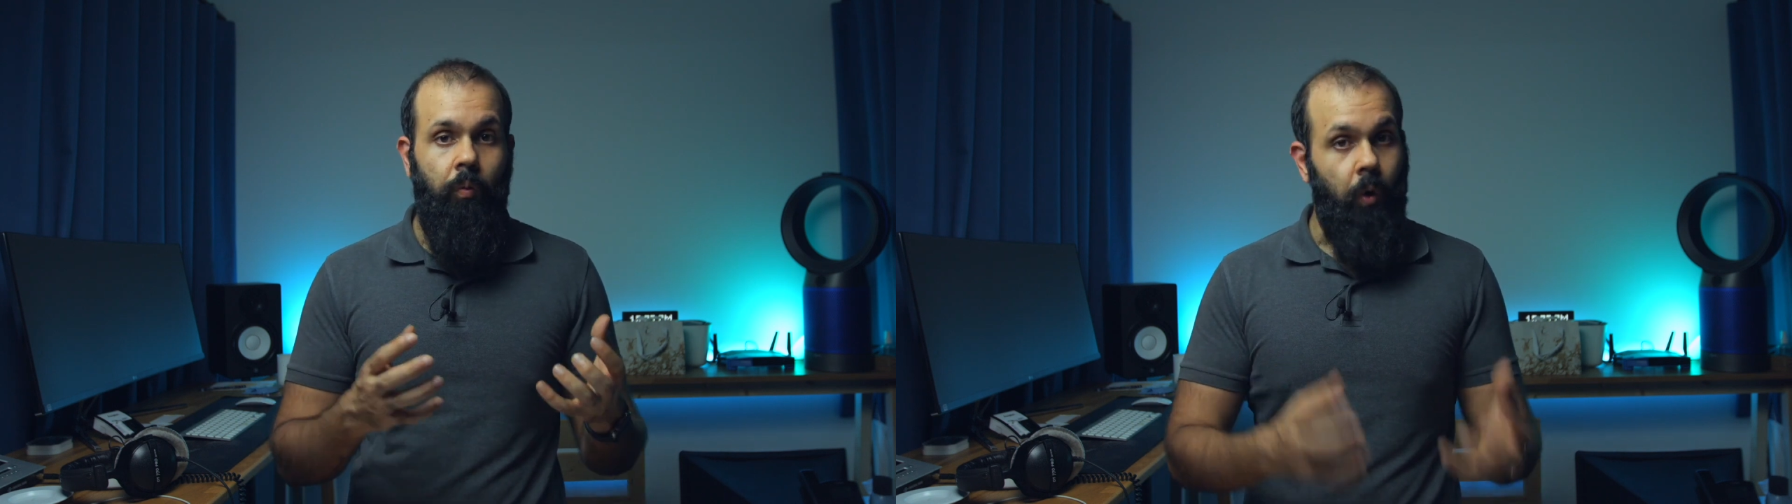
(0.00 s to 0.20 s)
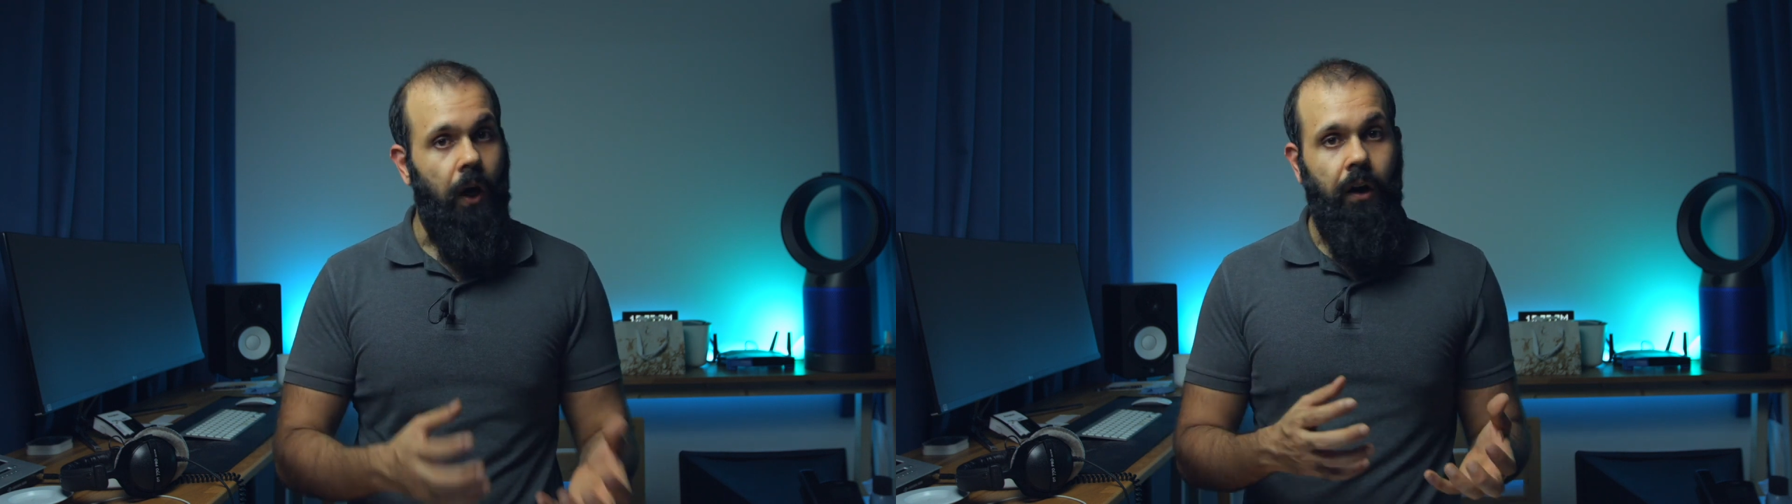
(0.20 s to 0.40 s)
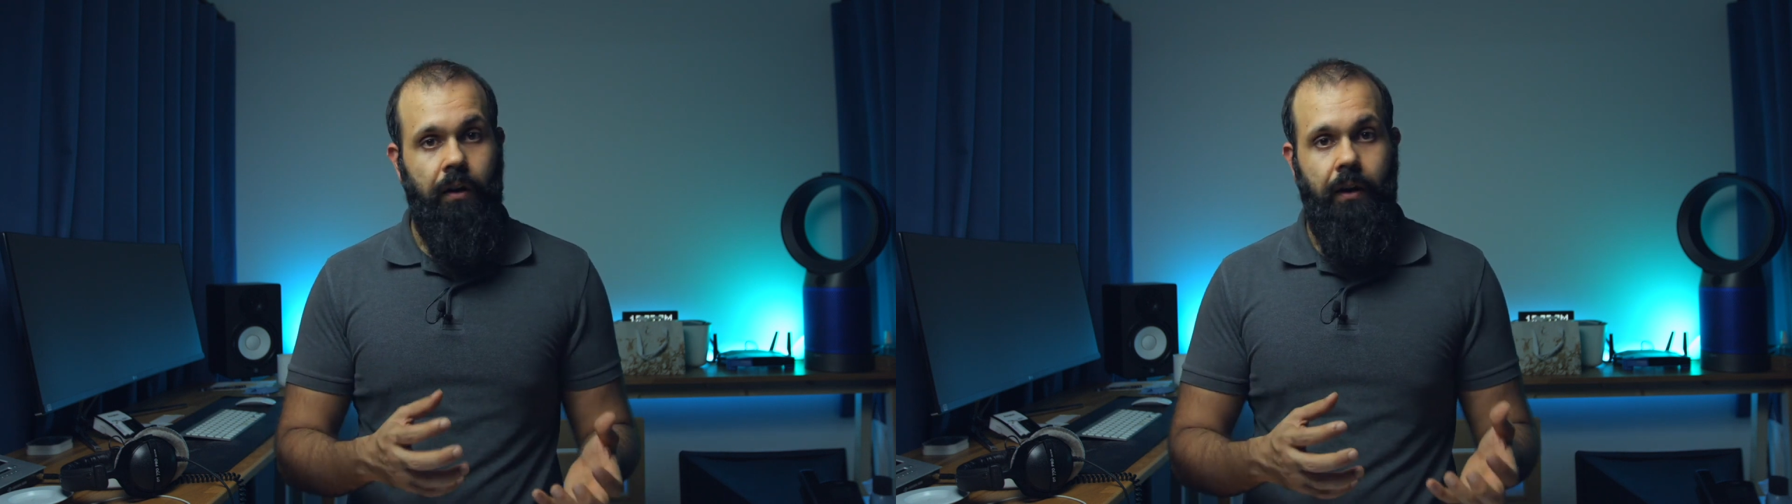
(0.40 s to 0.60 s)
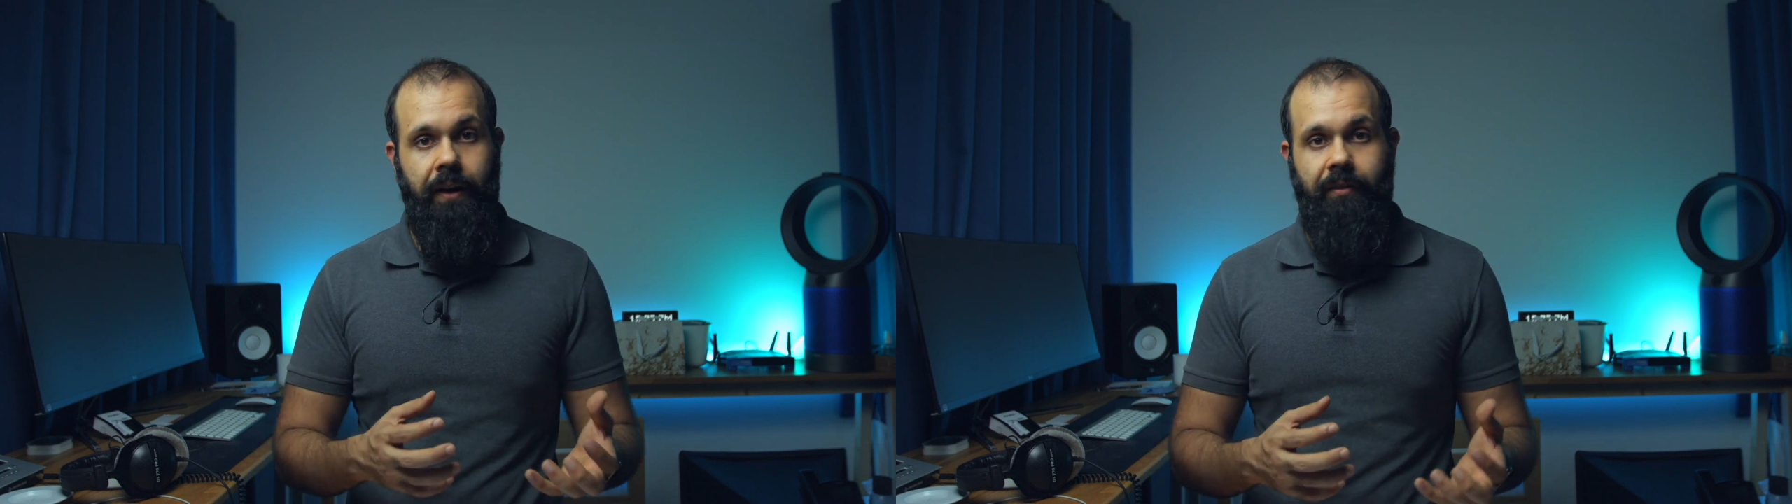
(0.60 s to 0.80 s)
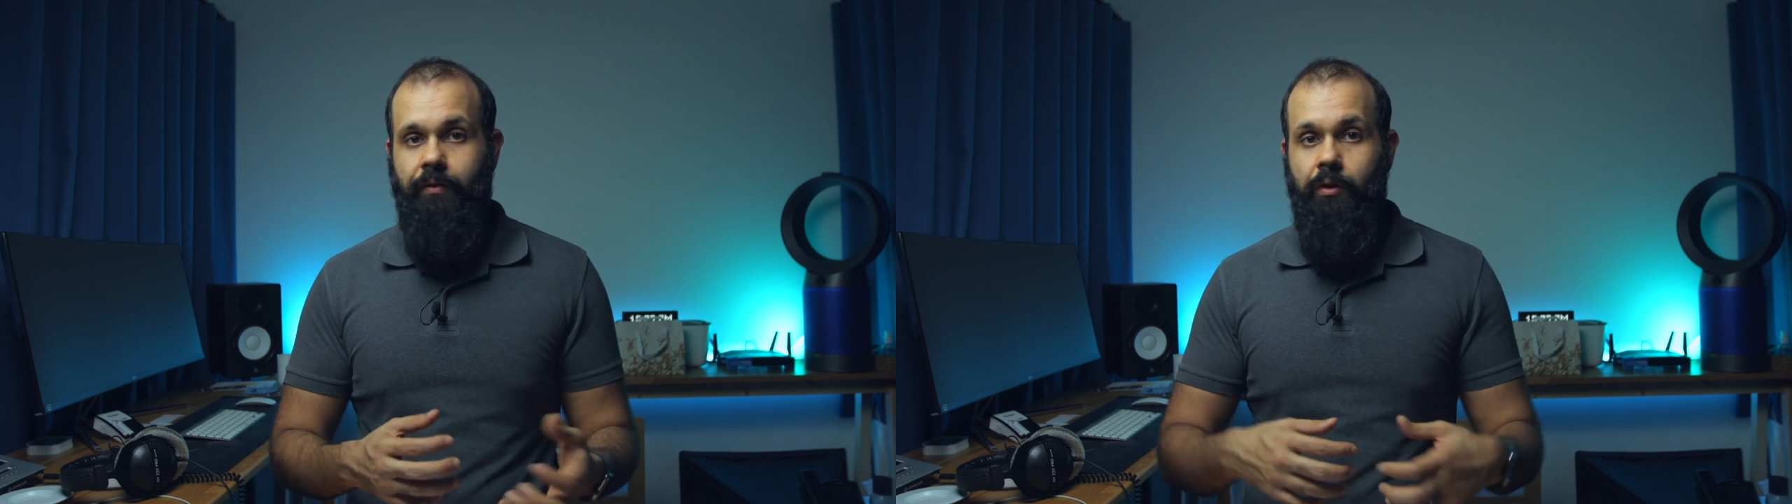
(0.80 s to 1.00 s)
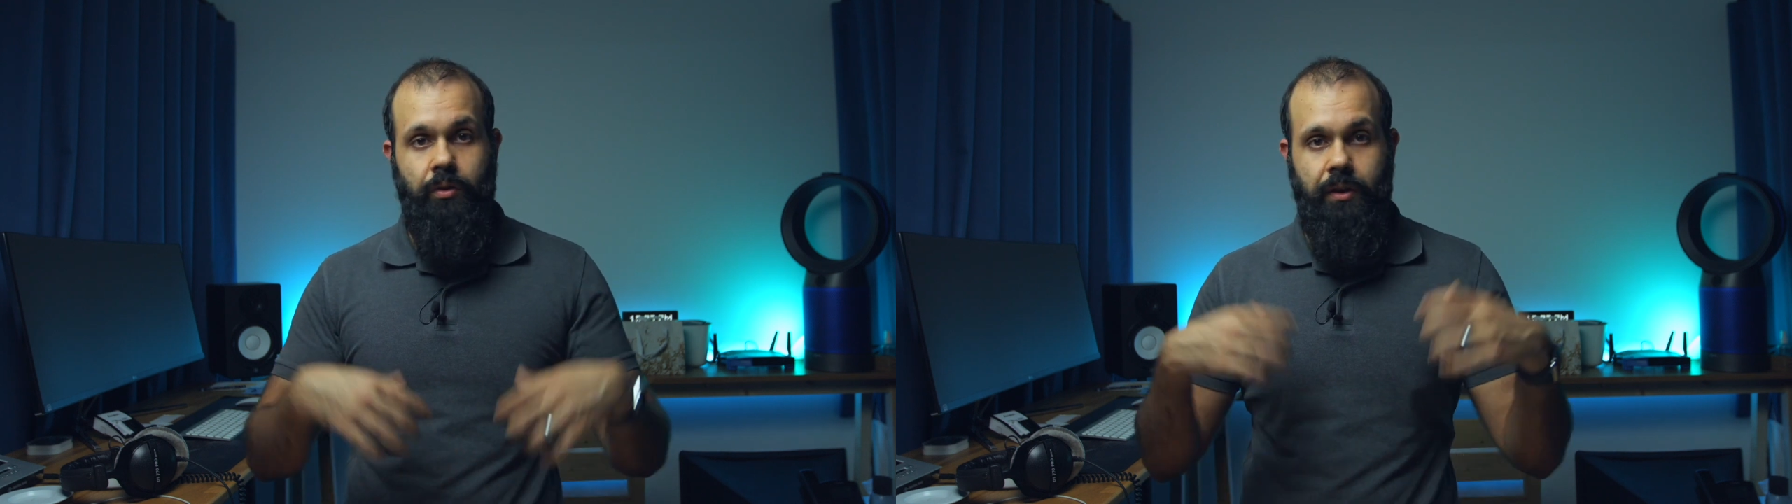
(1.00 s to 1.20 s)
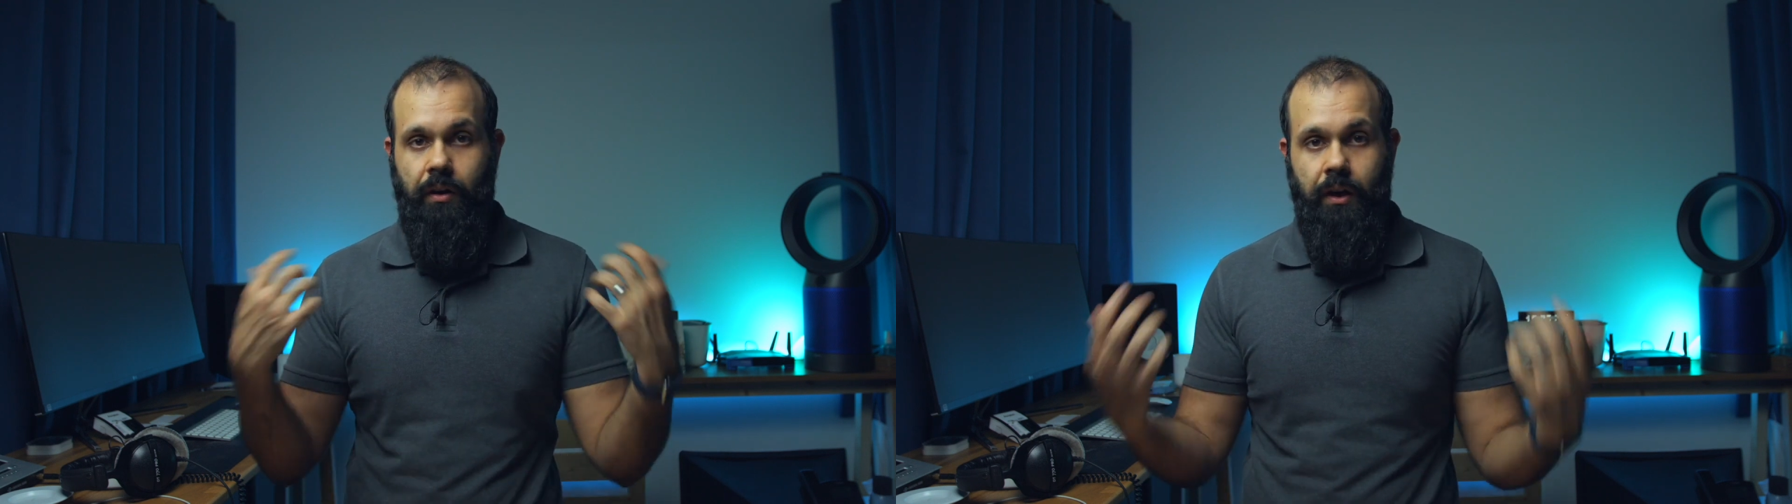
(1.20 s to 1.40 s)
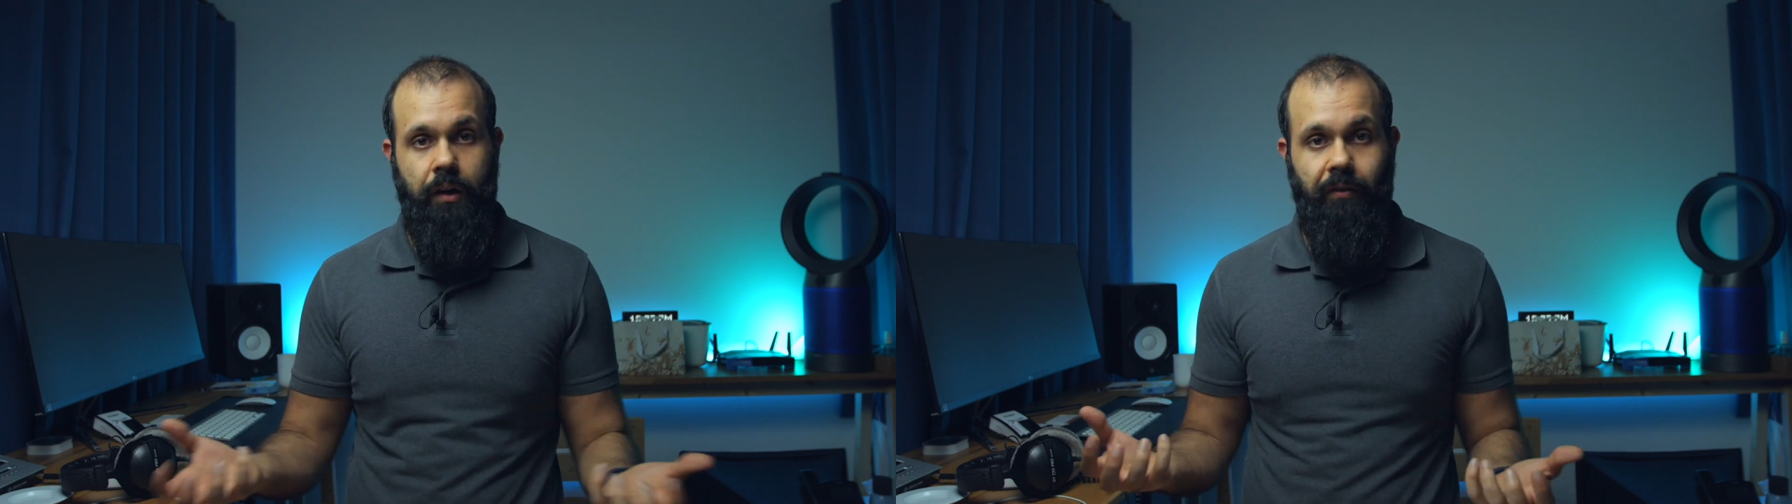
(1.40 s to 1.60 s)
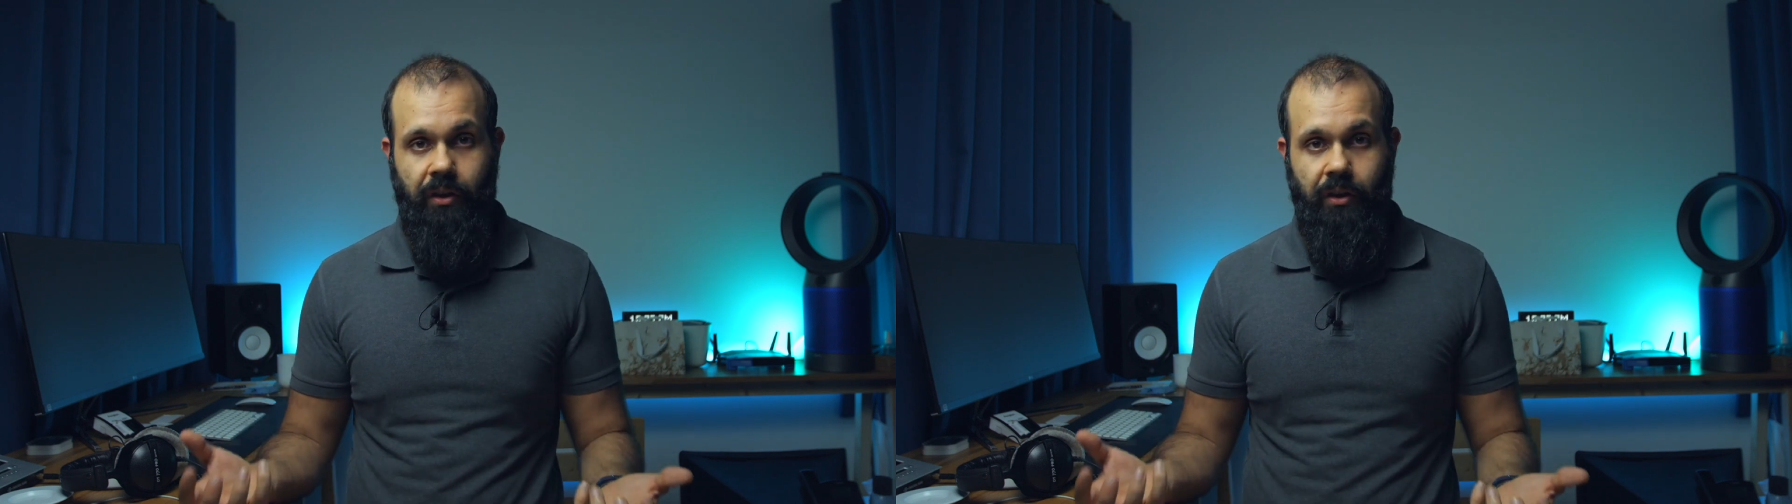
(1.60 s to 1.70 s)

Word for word: work even if you're using a new